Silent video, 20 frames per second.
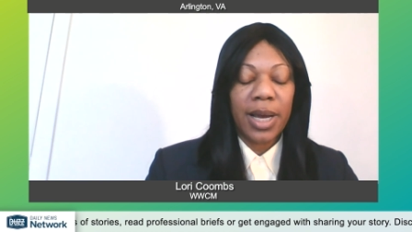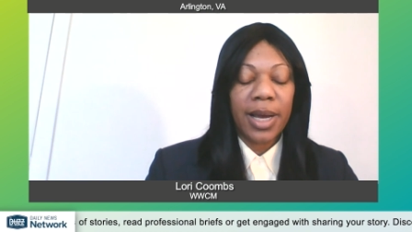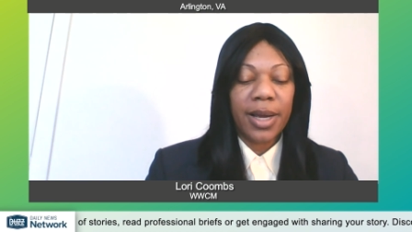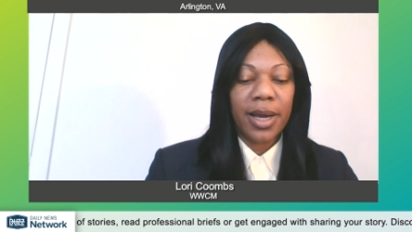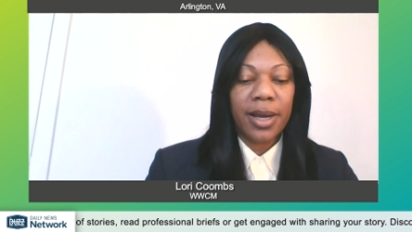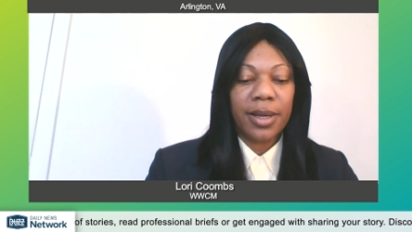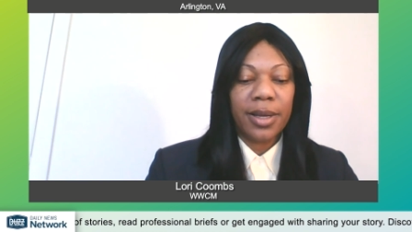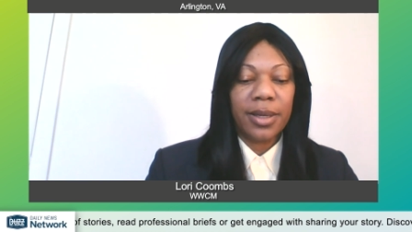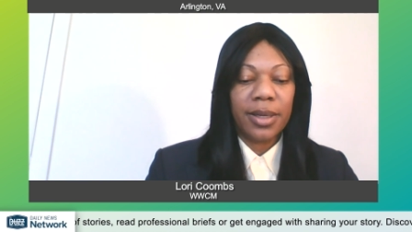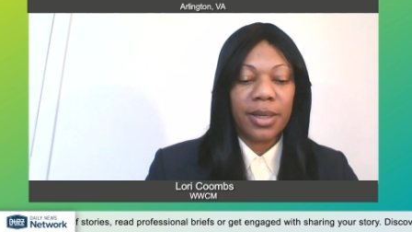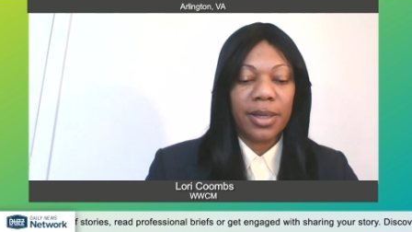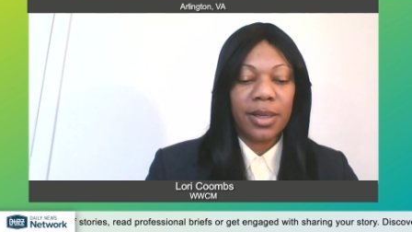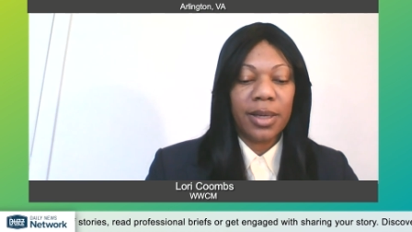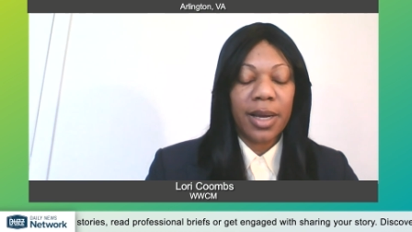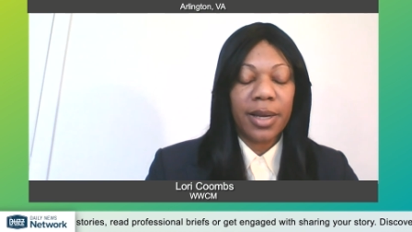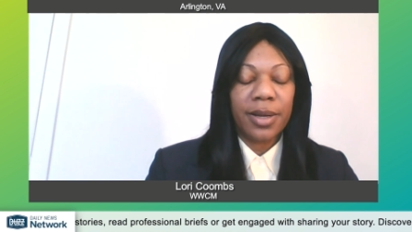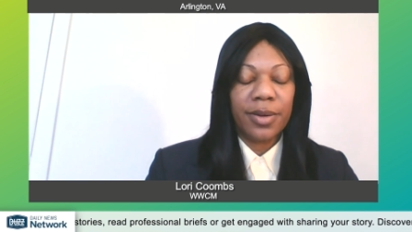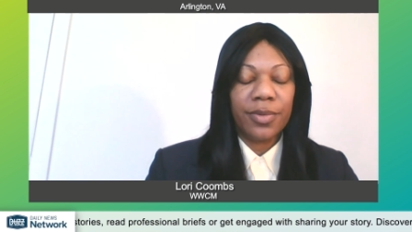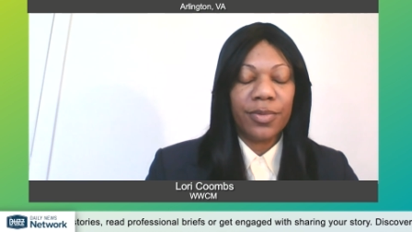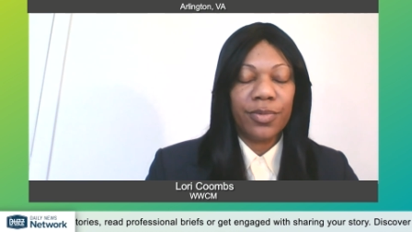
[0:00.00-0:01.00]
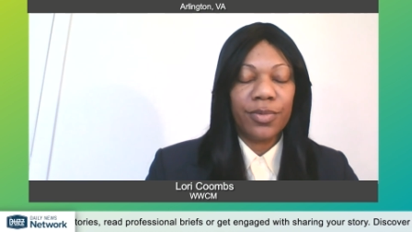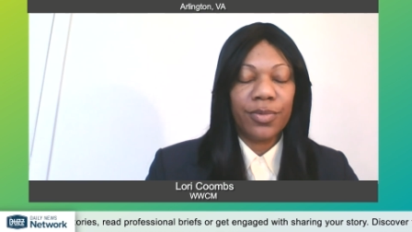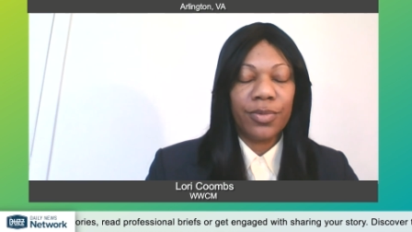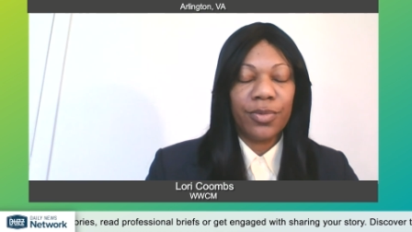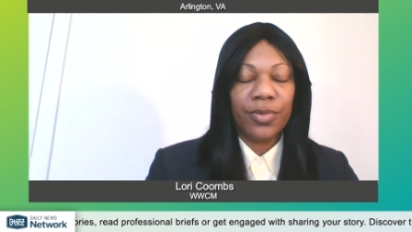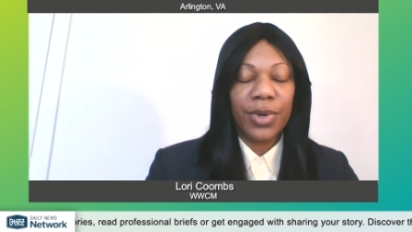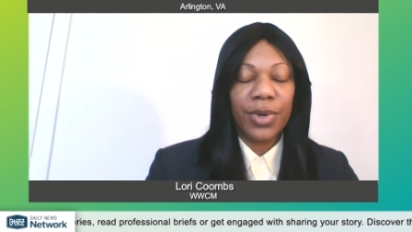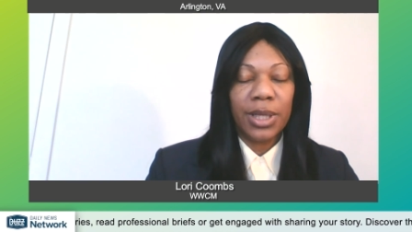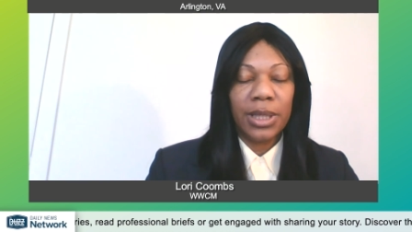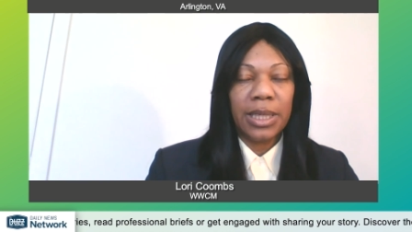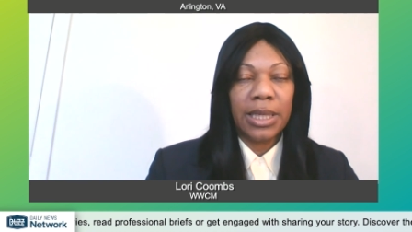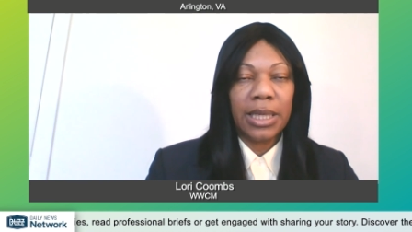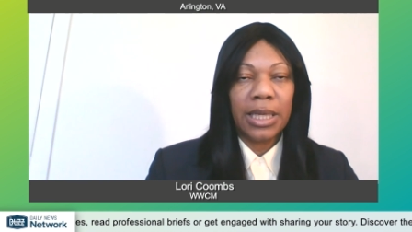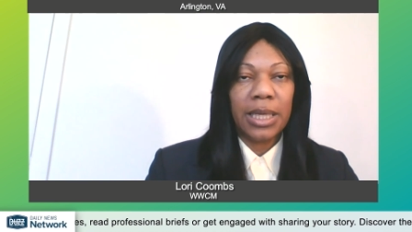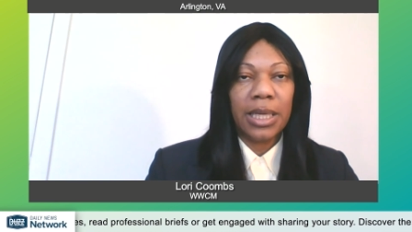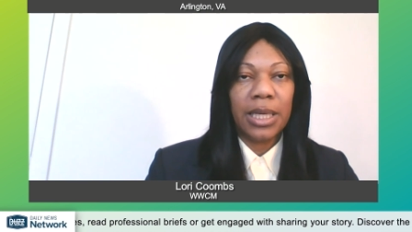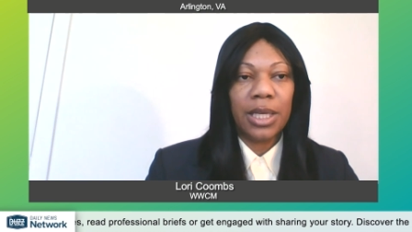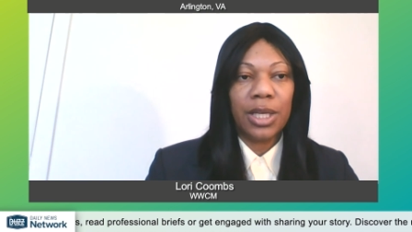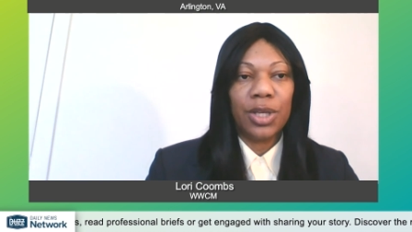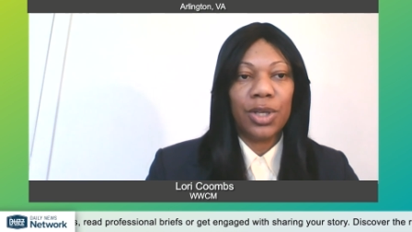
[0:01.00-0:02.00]
I
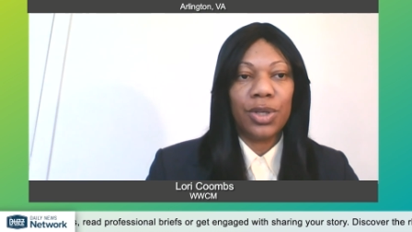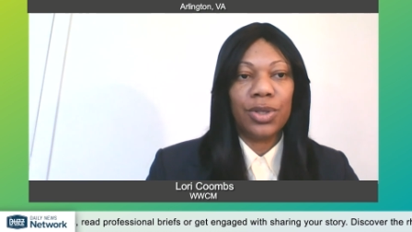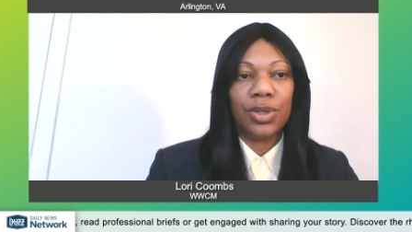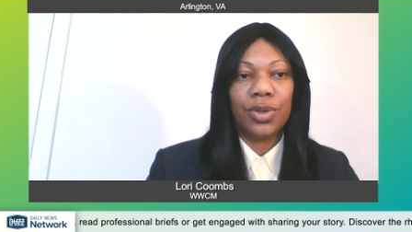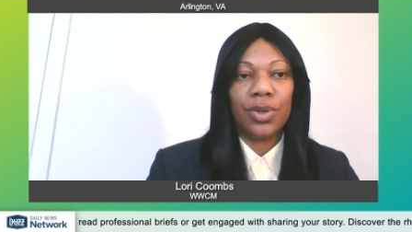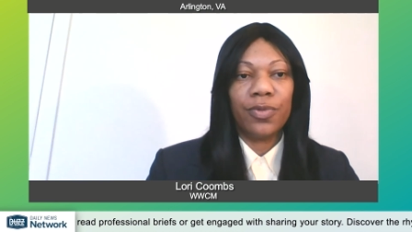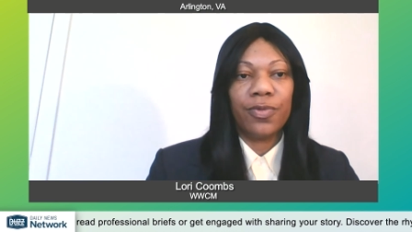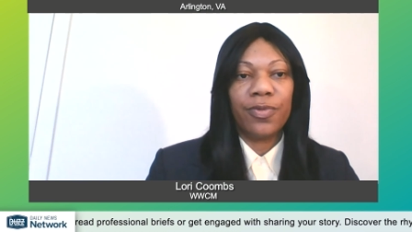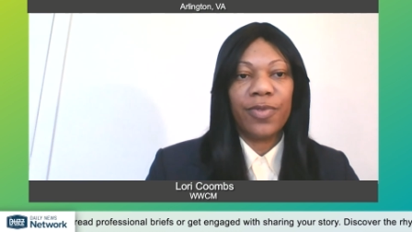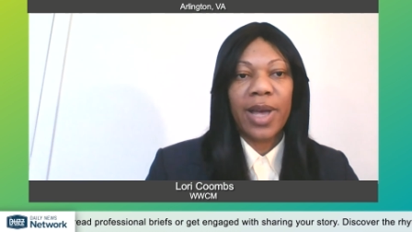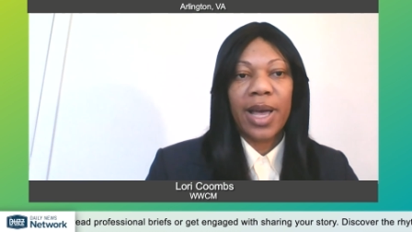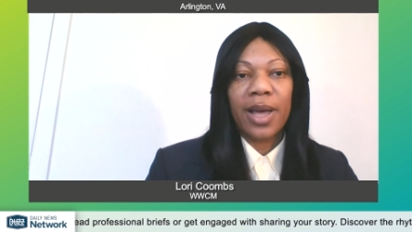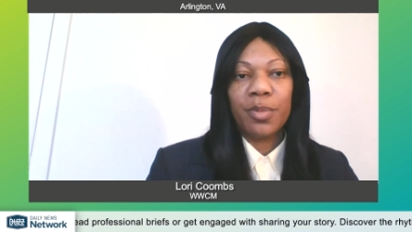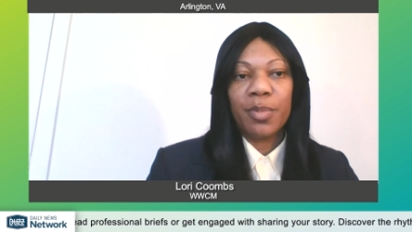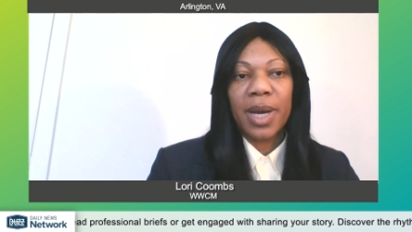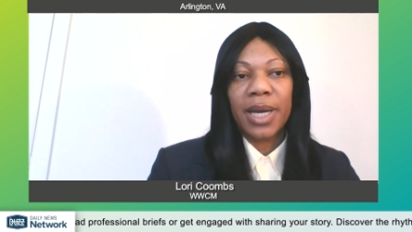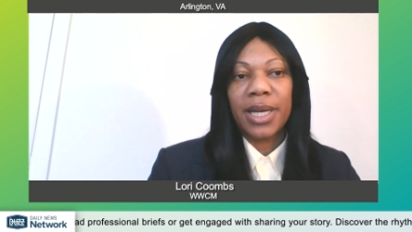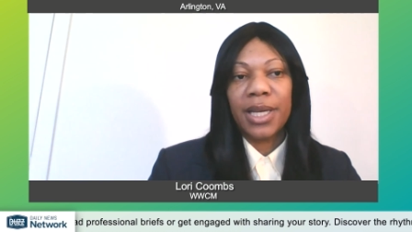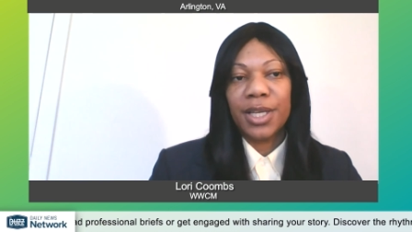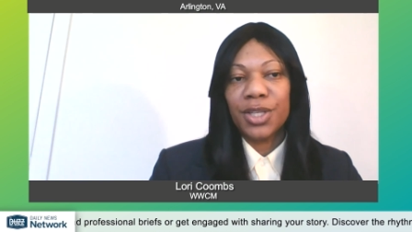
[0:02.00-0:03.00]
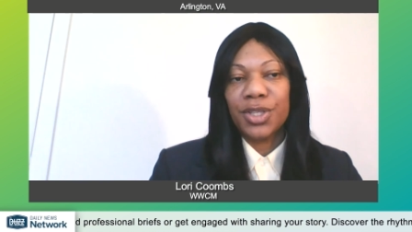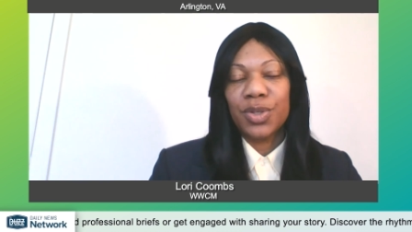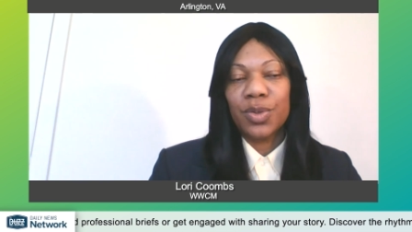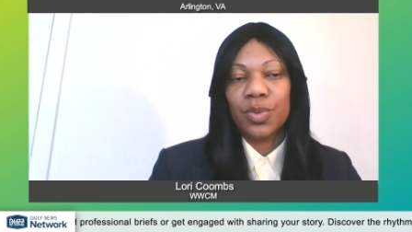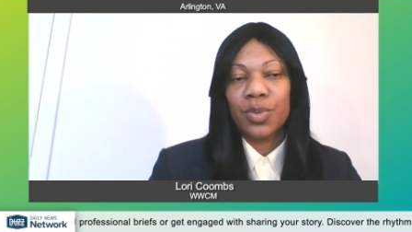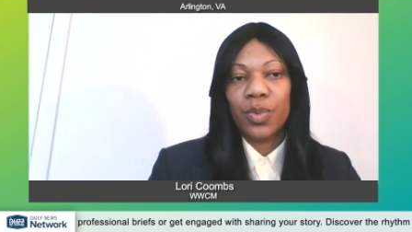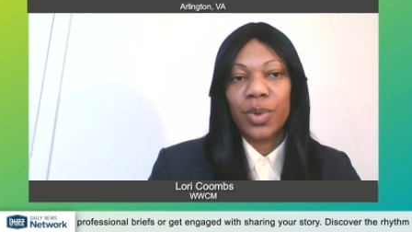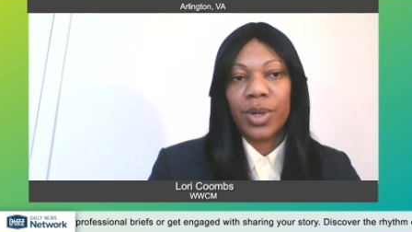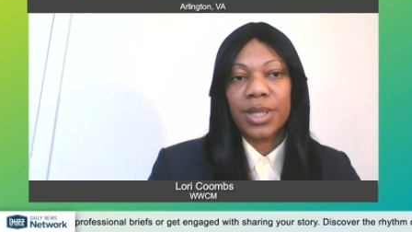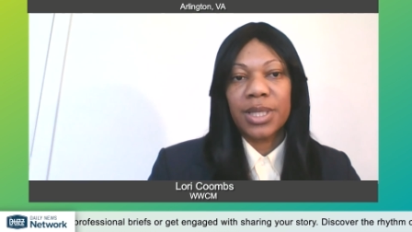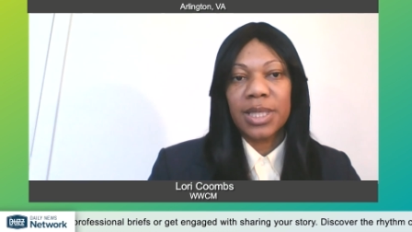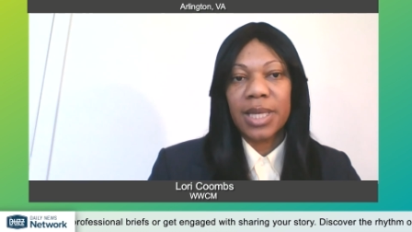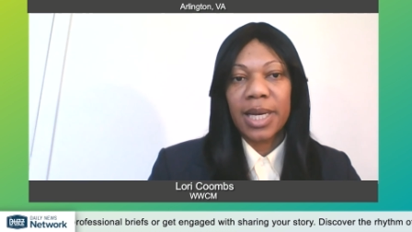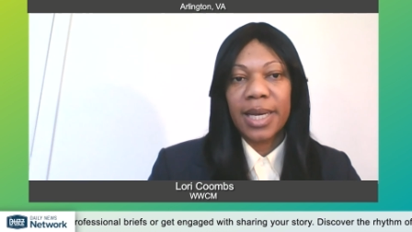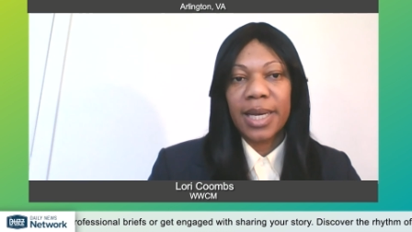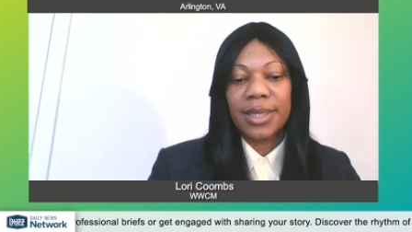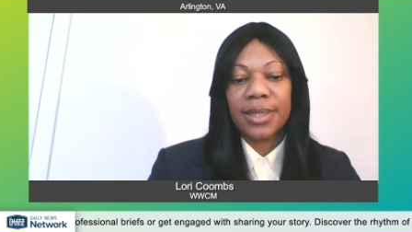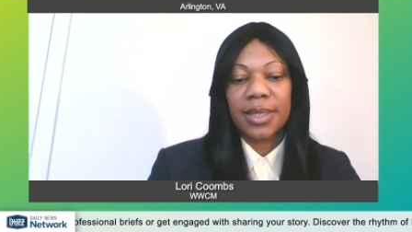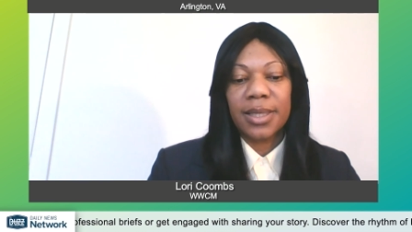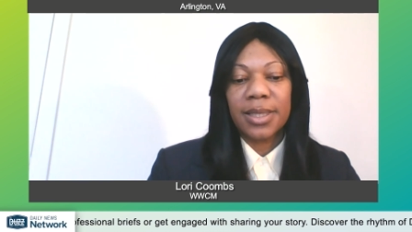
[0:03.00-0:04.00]
really found my niche with
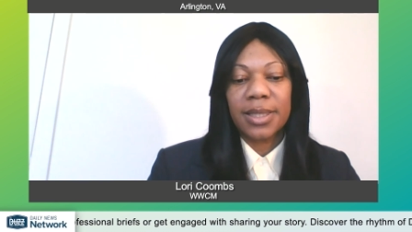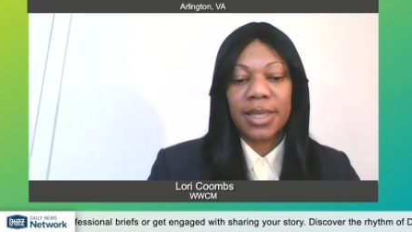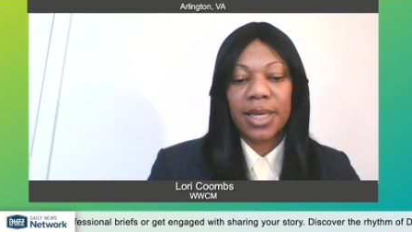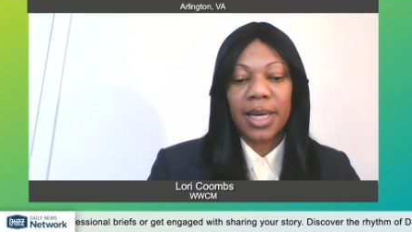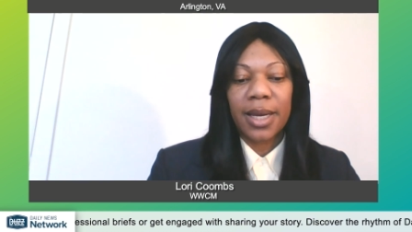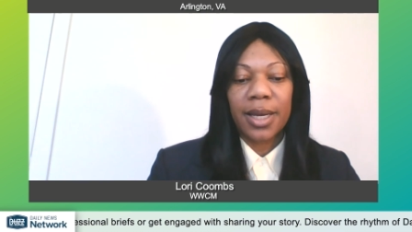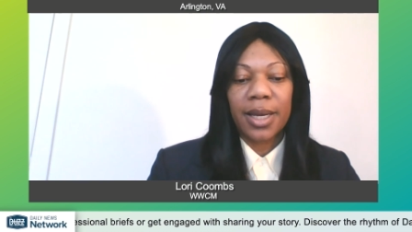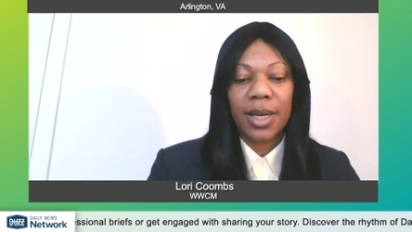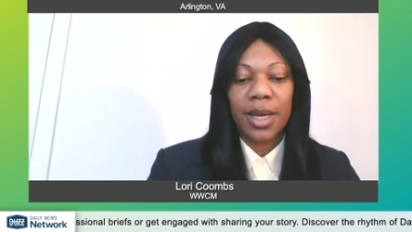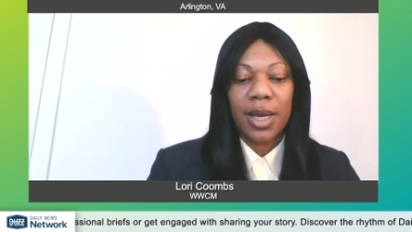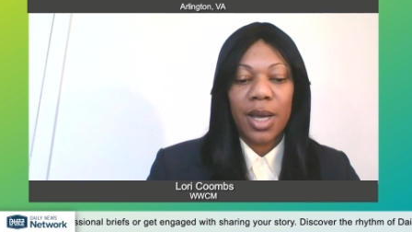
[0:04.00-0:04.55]
science and tech